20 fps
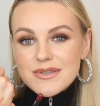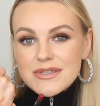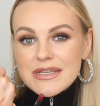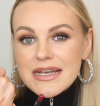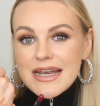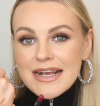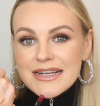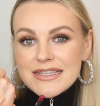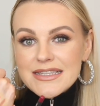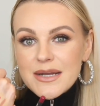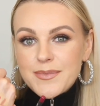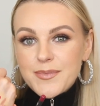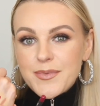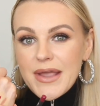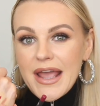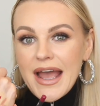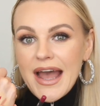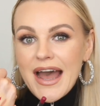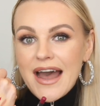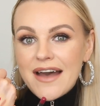So next up
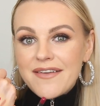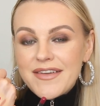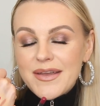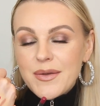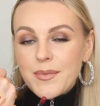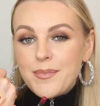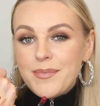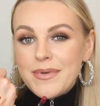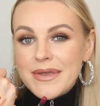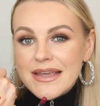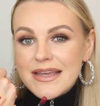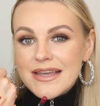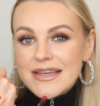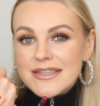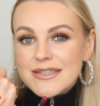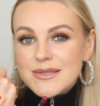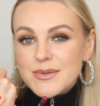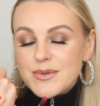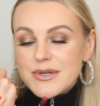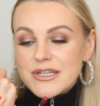we have
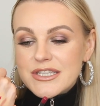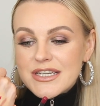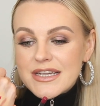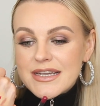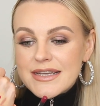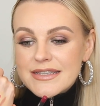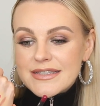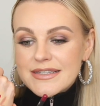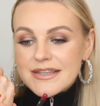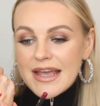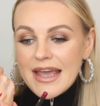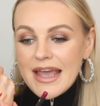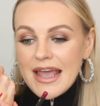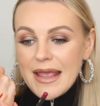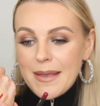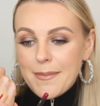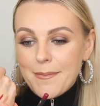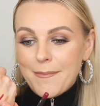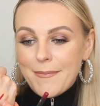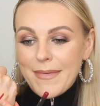Beat, which is
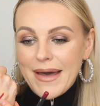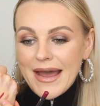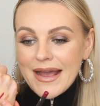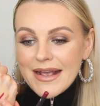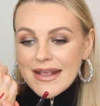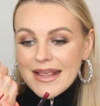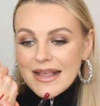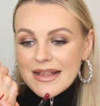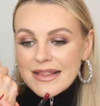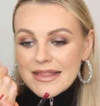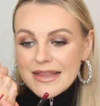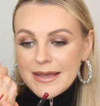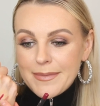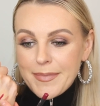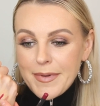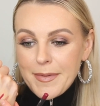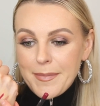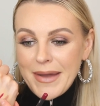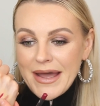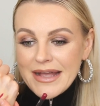a MAC
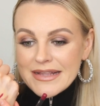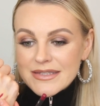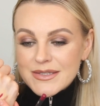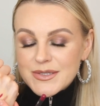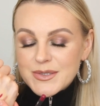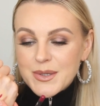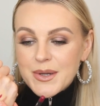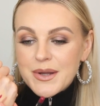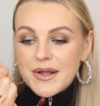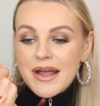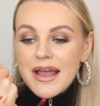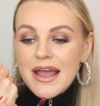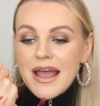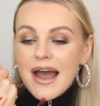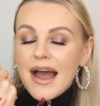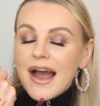lip pencil.